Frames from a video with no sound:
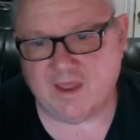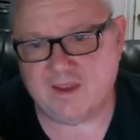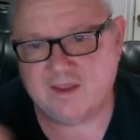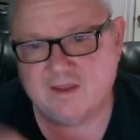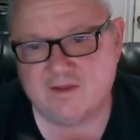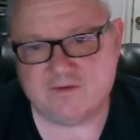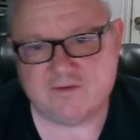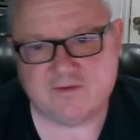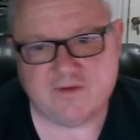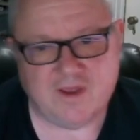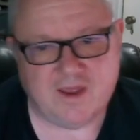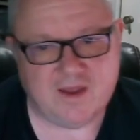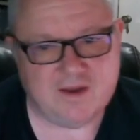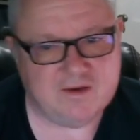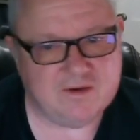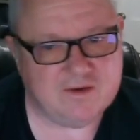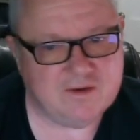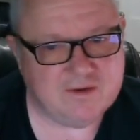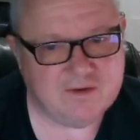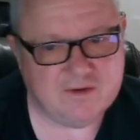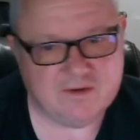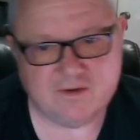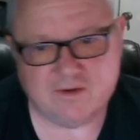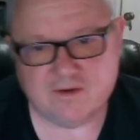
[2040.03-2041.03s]
can send
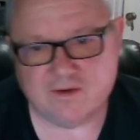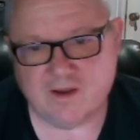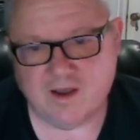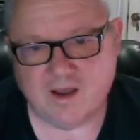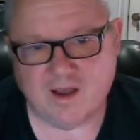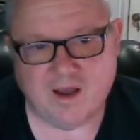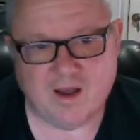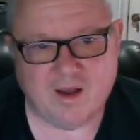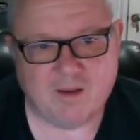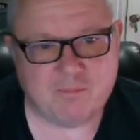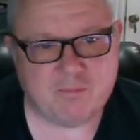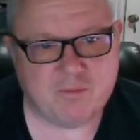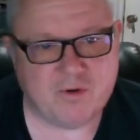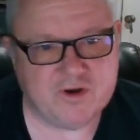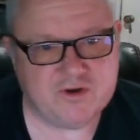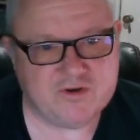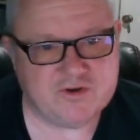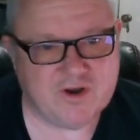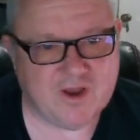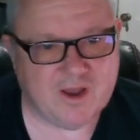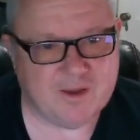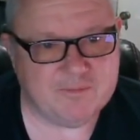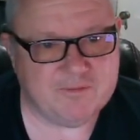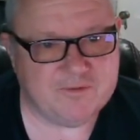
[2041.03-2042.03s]
print
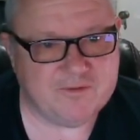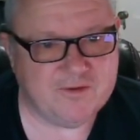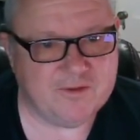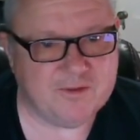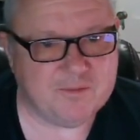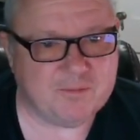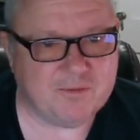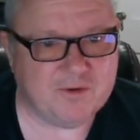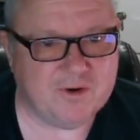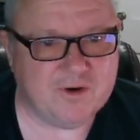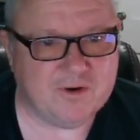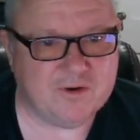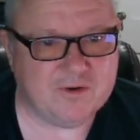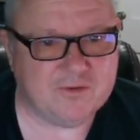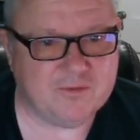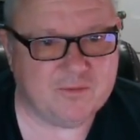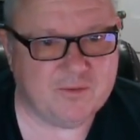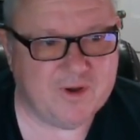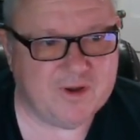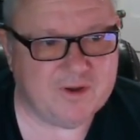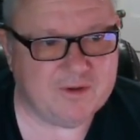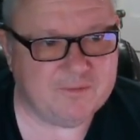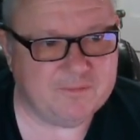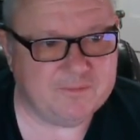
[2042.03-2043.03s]
jobs to the printer as
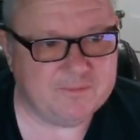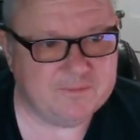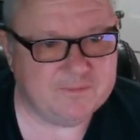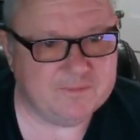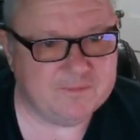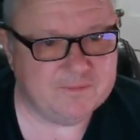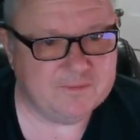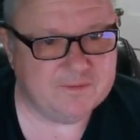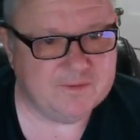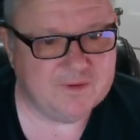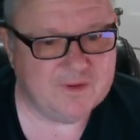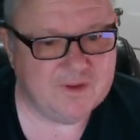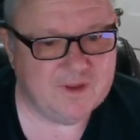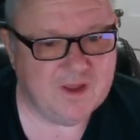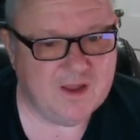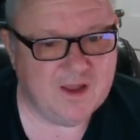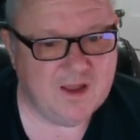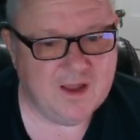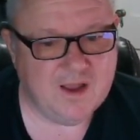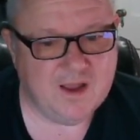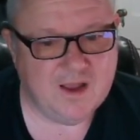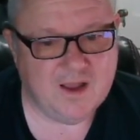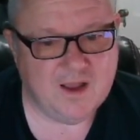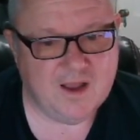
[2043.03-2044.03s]
well.
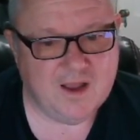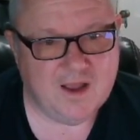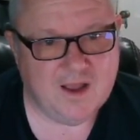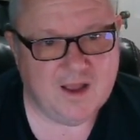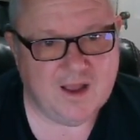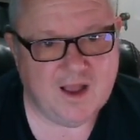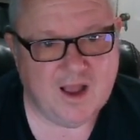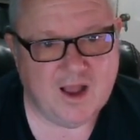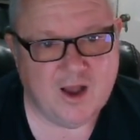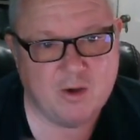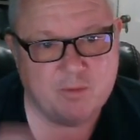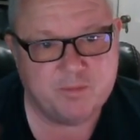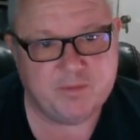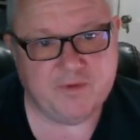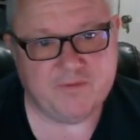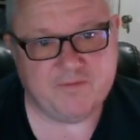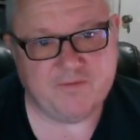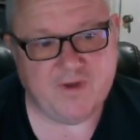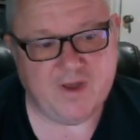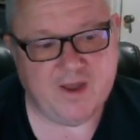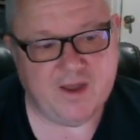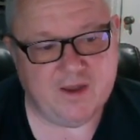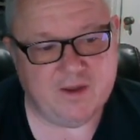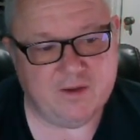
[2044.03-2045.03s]
I hope you
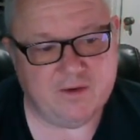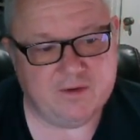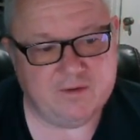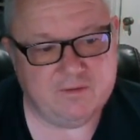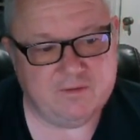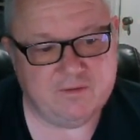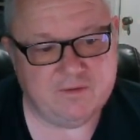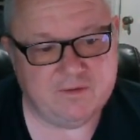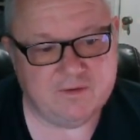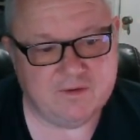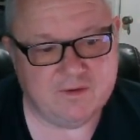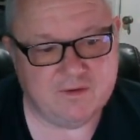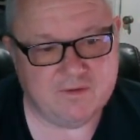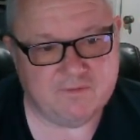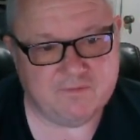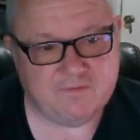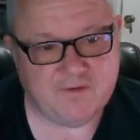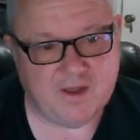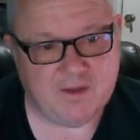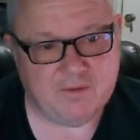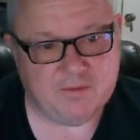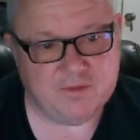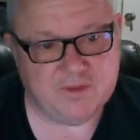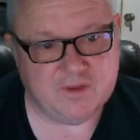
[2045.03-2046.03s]
found
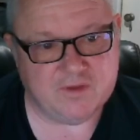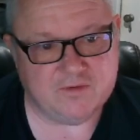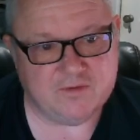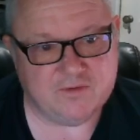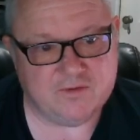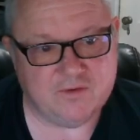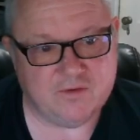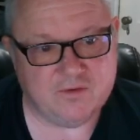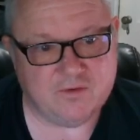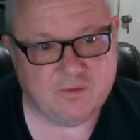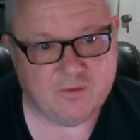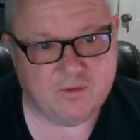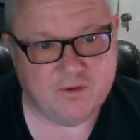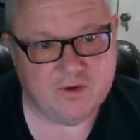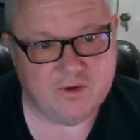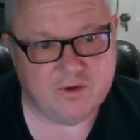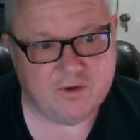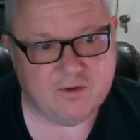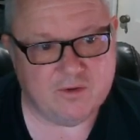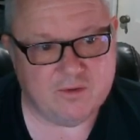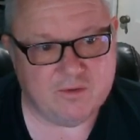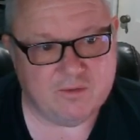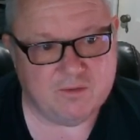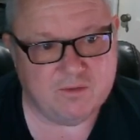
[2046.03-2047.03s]
this
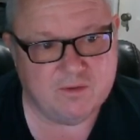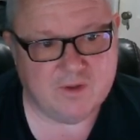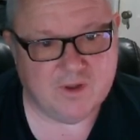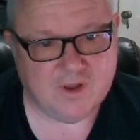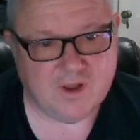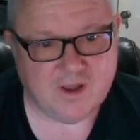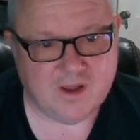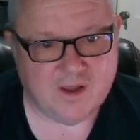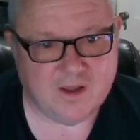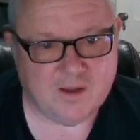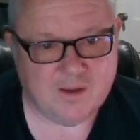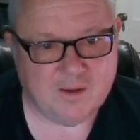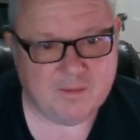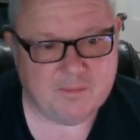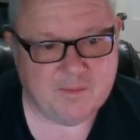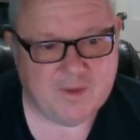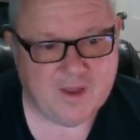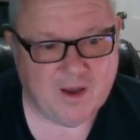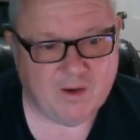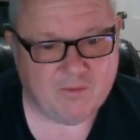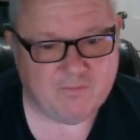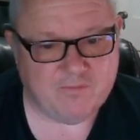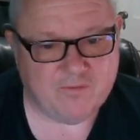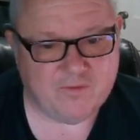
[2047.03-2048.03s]
tutorial
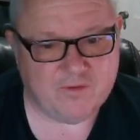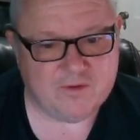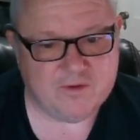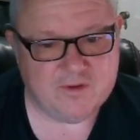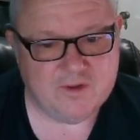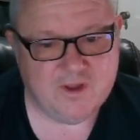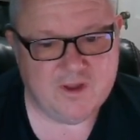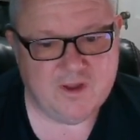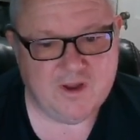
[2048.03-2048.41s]
helpful.